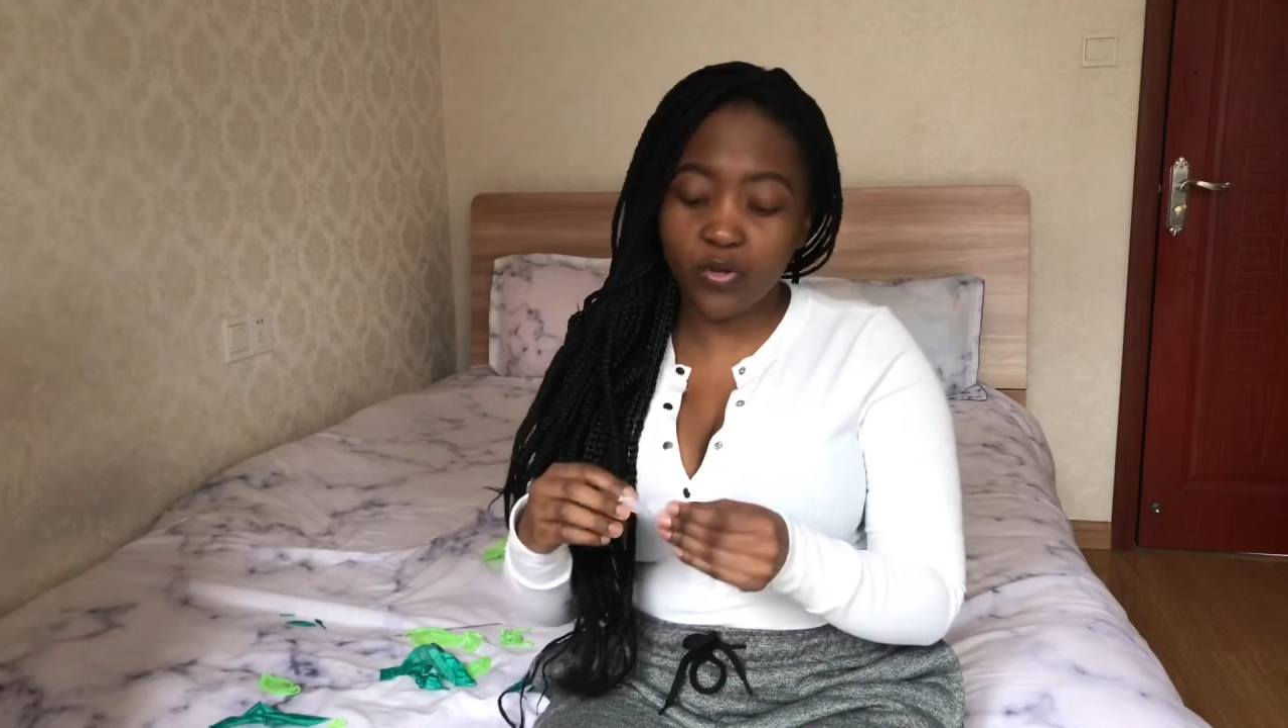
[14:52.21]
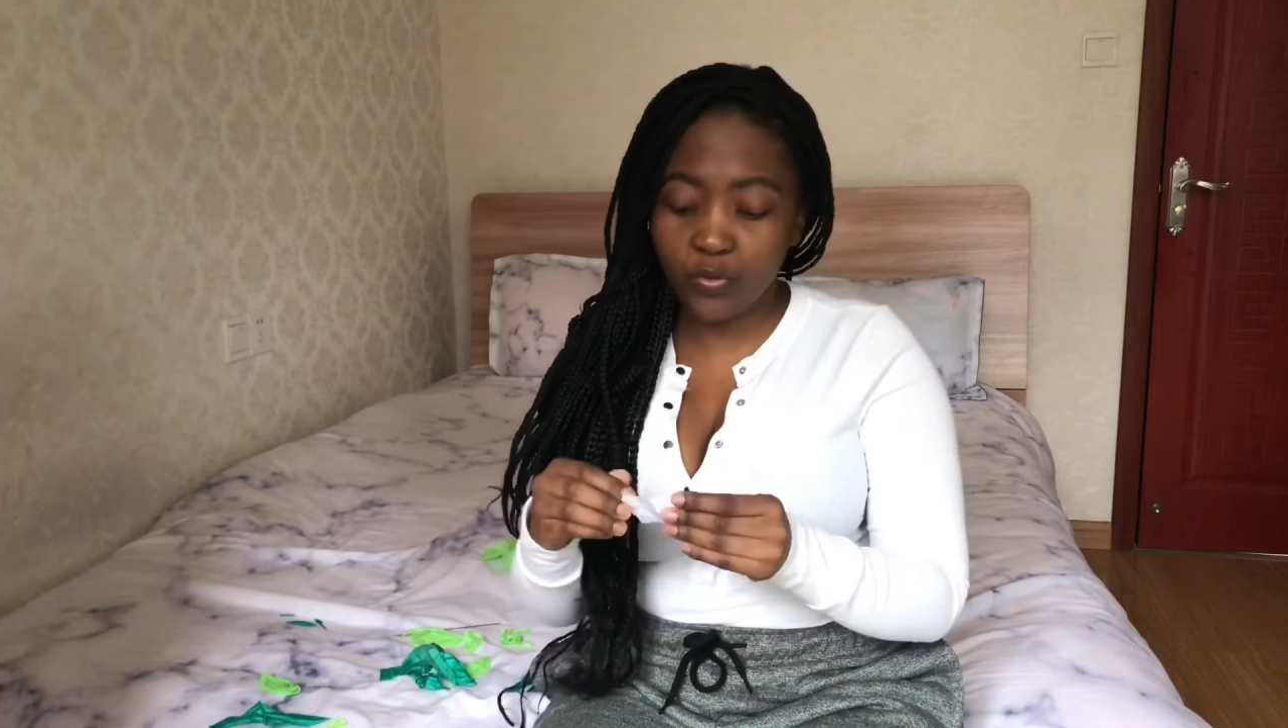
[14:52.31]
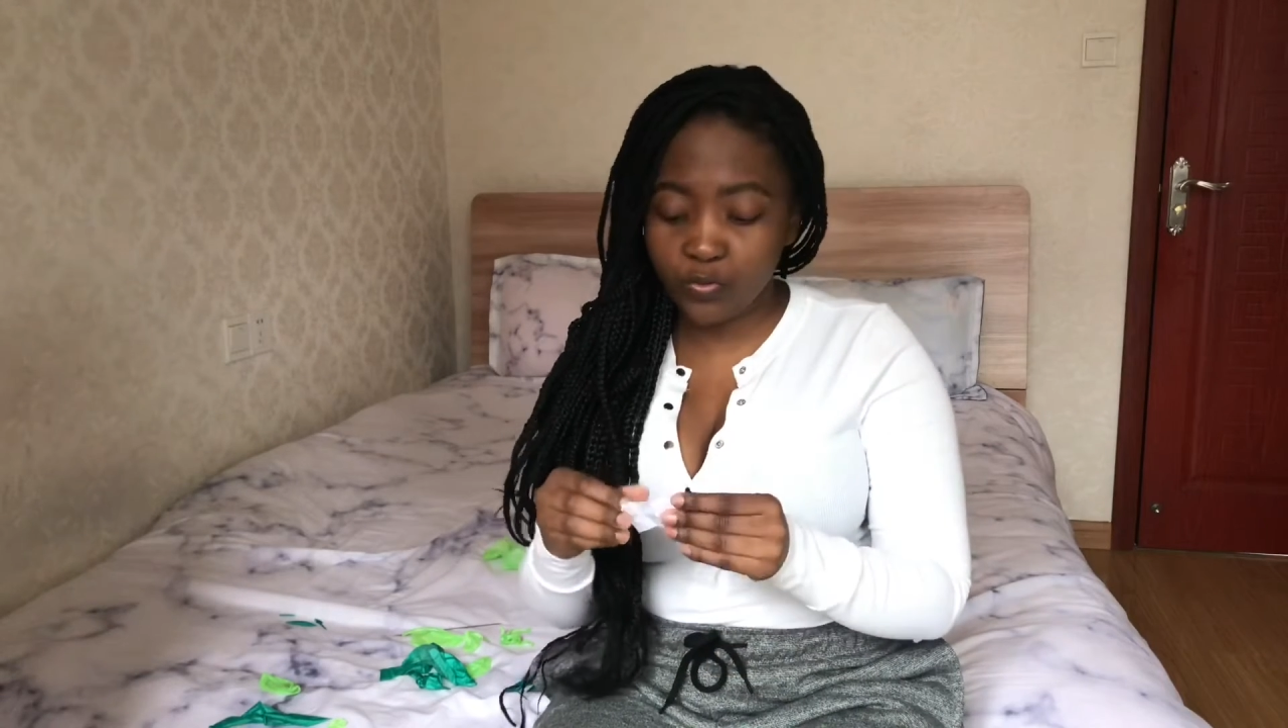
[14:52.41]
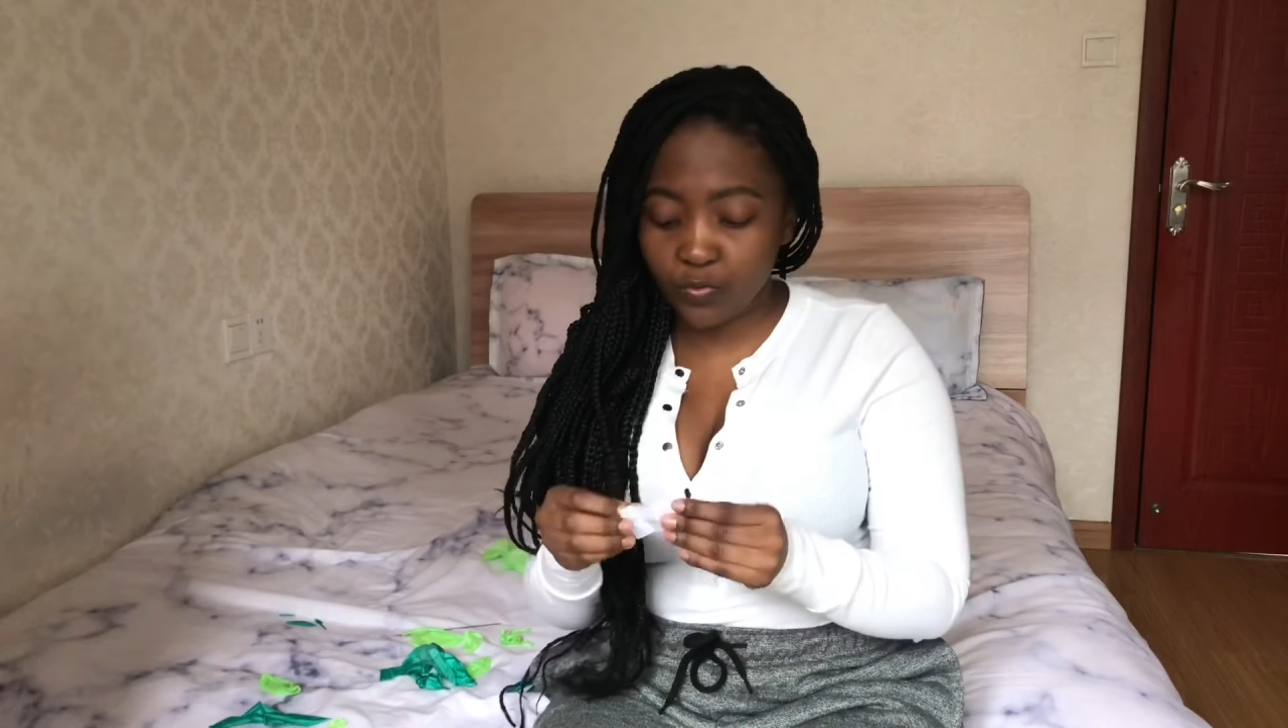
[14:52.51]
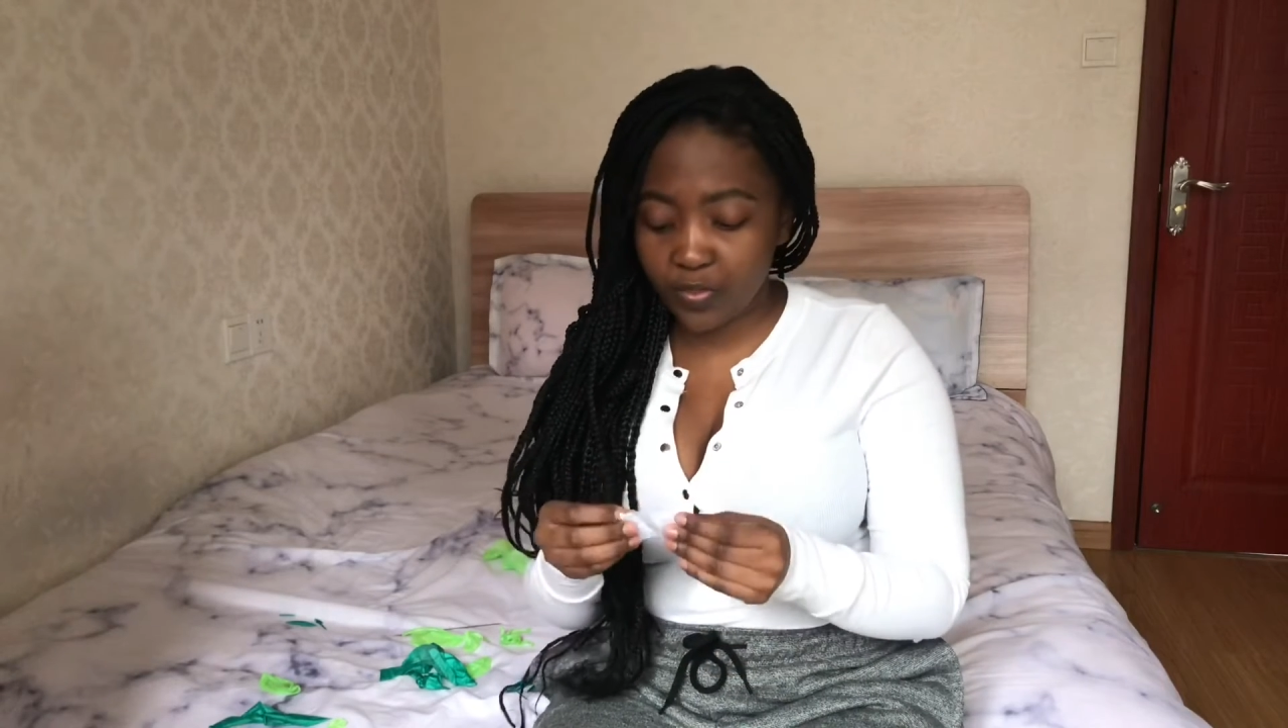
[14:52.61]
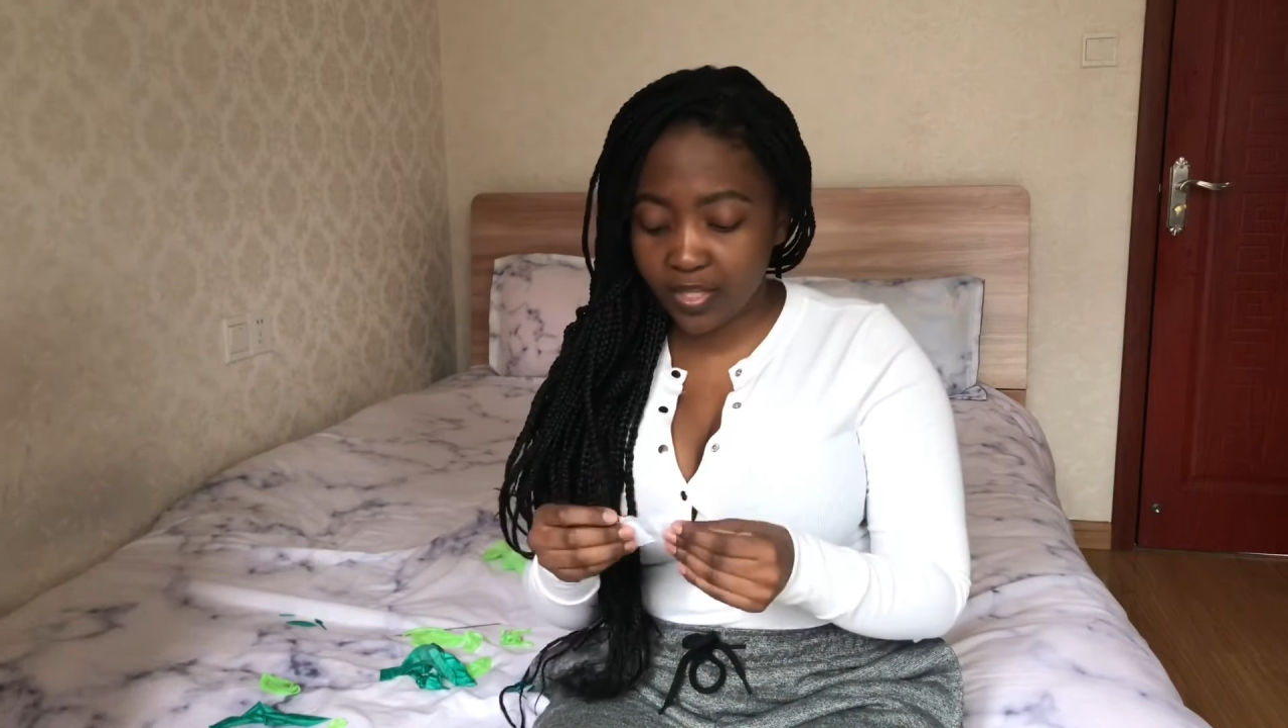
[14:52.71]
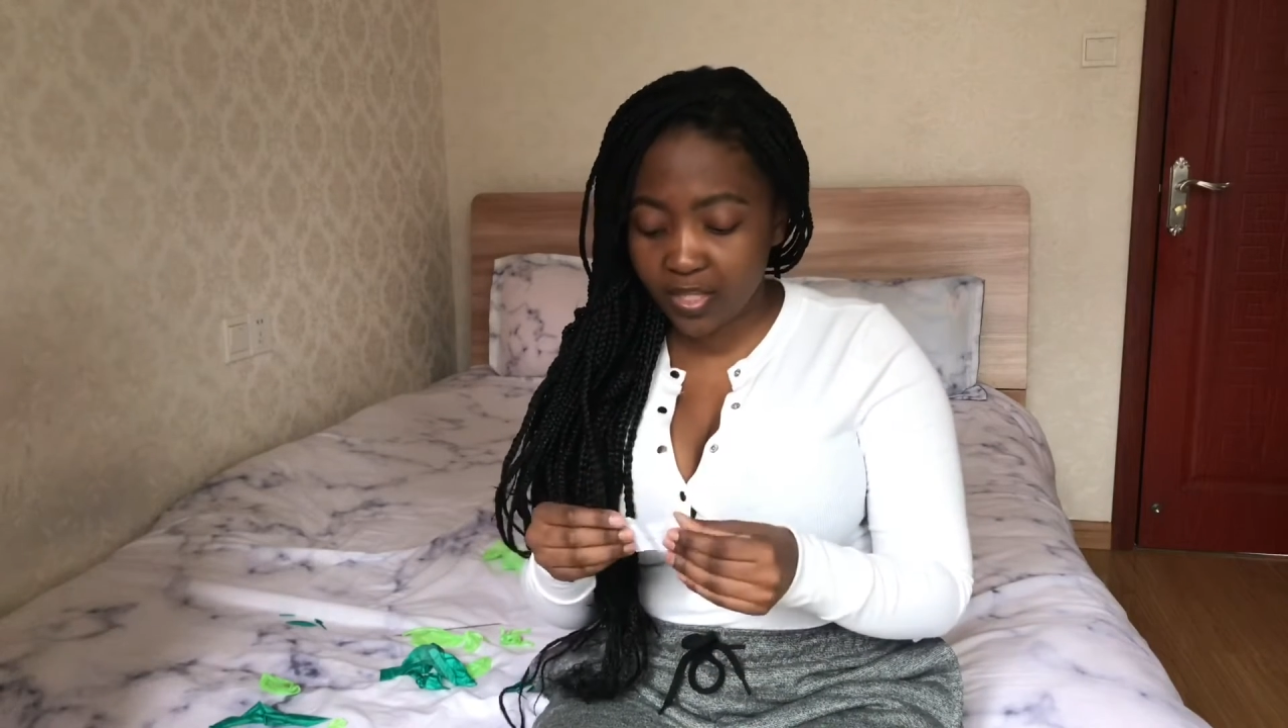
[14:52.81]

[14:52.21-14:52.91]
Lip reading: close with.